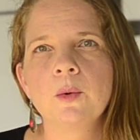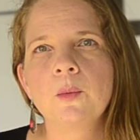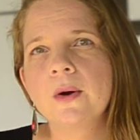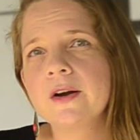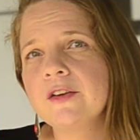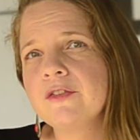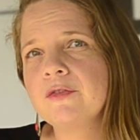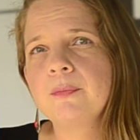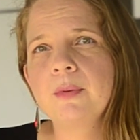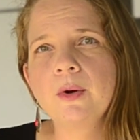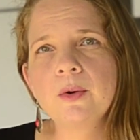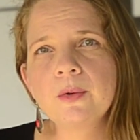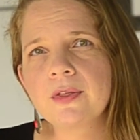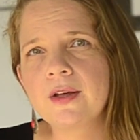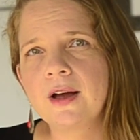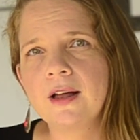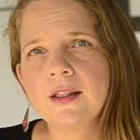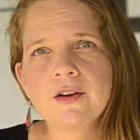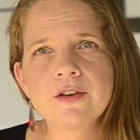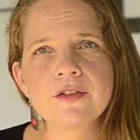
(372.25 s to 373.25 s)
What if both
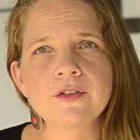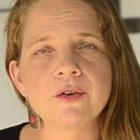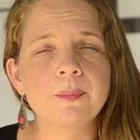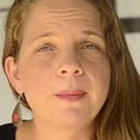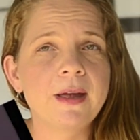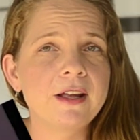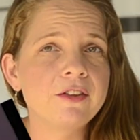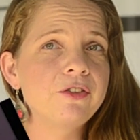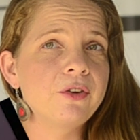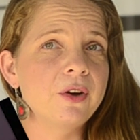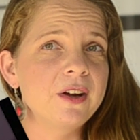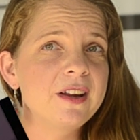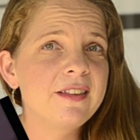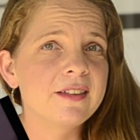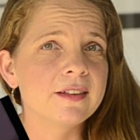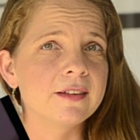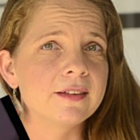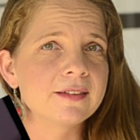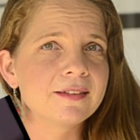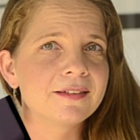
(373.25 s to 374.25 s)
colors are bad
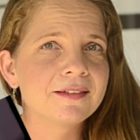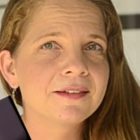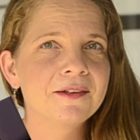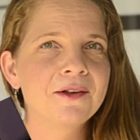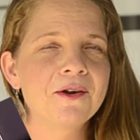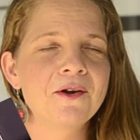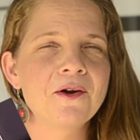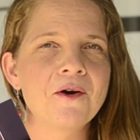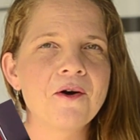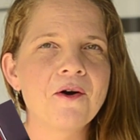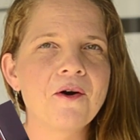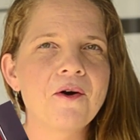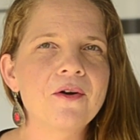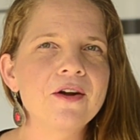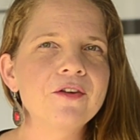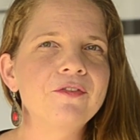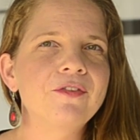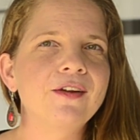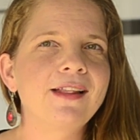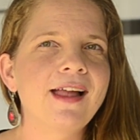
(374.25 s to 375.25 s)
choices?
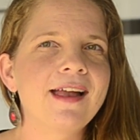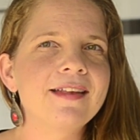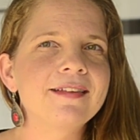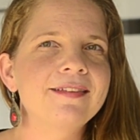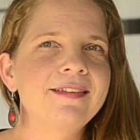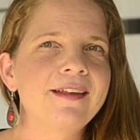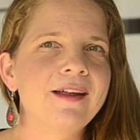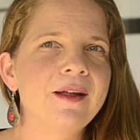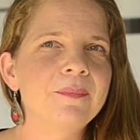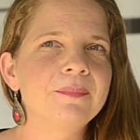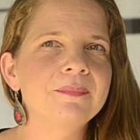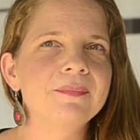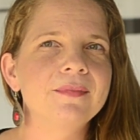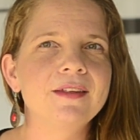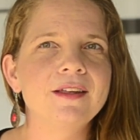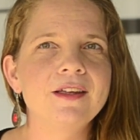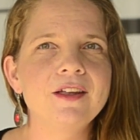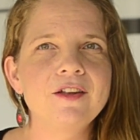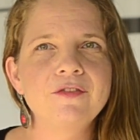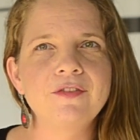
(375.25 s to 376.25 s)
Or if I'll ask them,
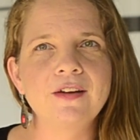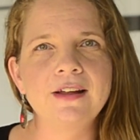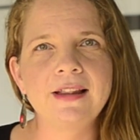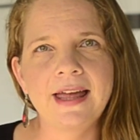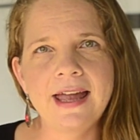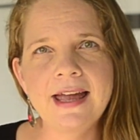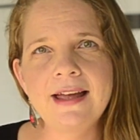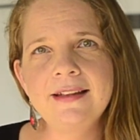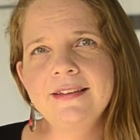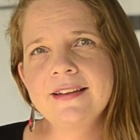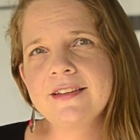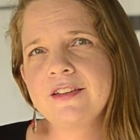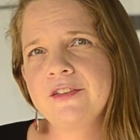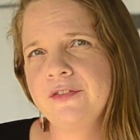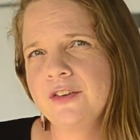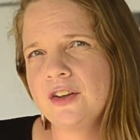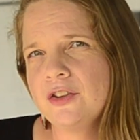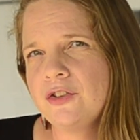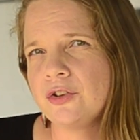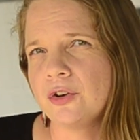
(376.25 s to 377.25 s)
if I'll add this
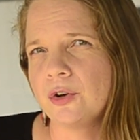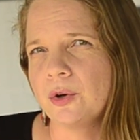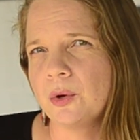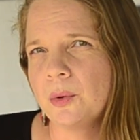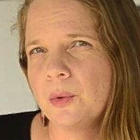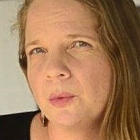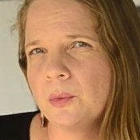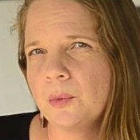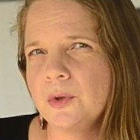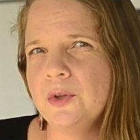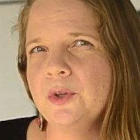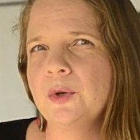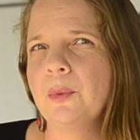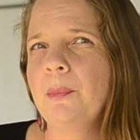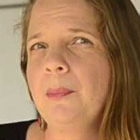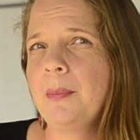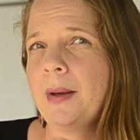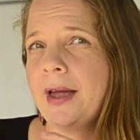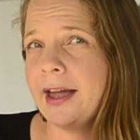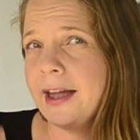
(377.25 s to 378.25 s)
feature, would you
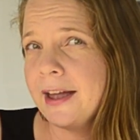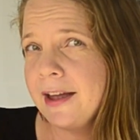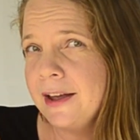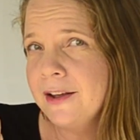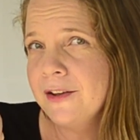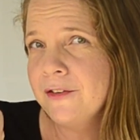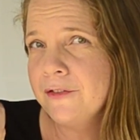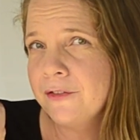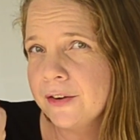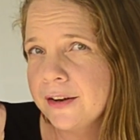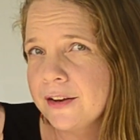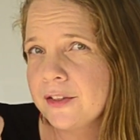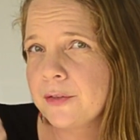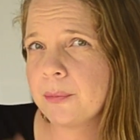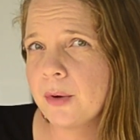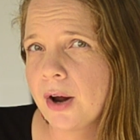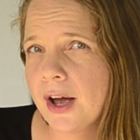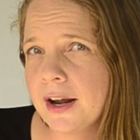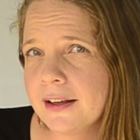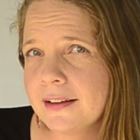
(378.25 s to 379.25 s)
pay for this
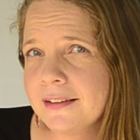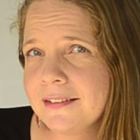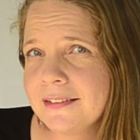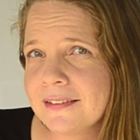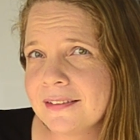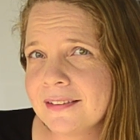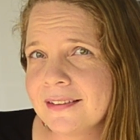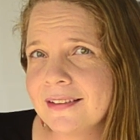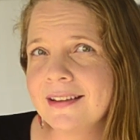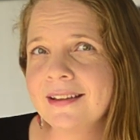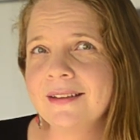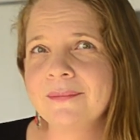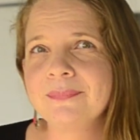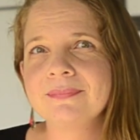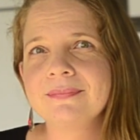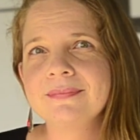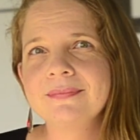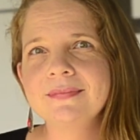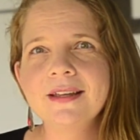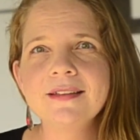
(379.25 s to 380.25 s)
product?
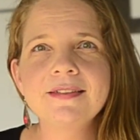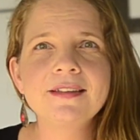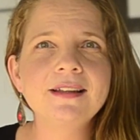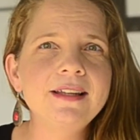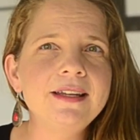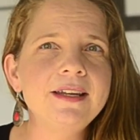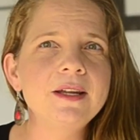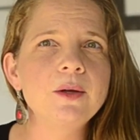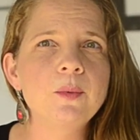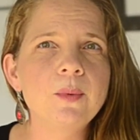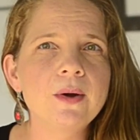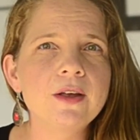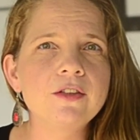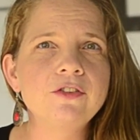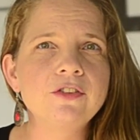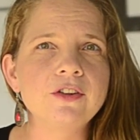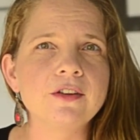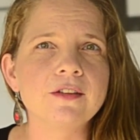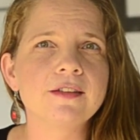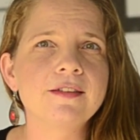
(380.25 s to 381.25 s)
That's a leading
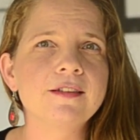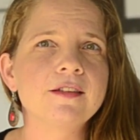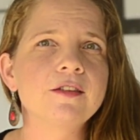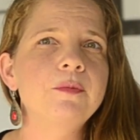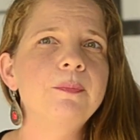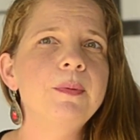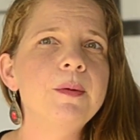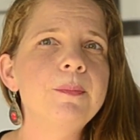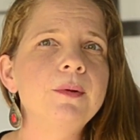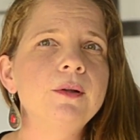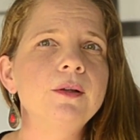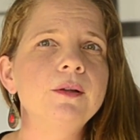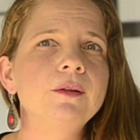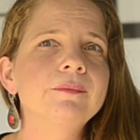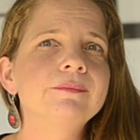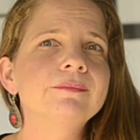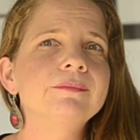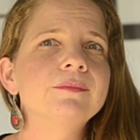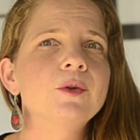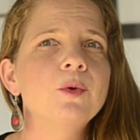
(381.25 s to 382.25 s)
question since
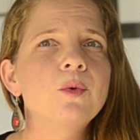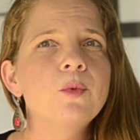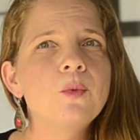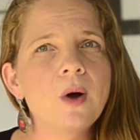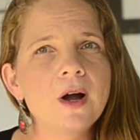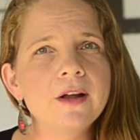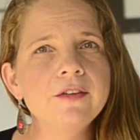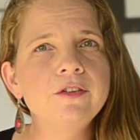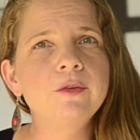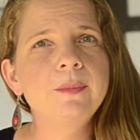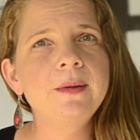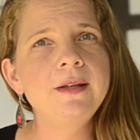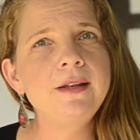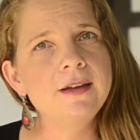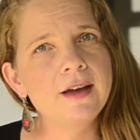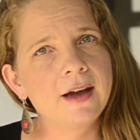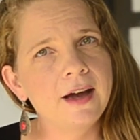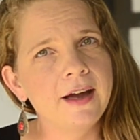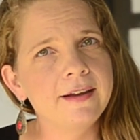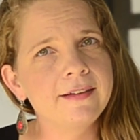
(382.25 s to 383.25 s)
people want to be
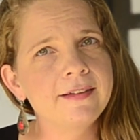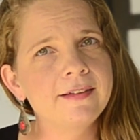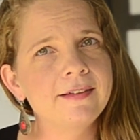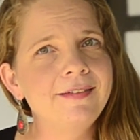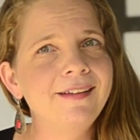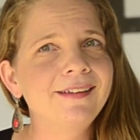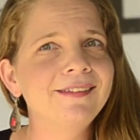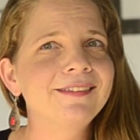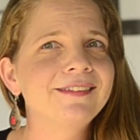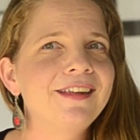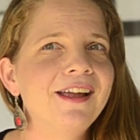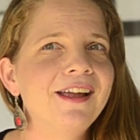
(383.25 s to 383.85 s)
nice, they'll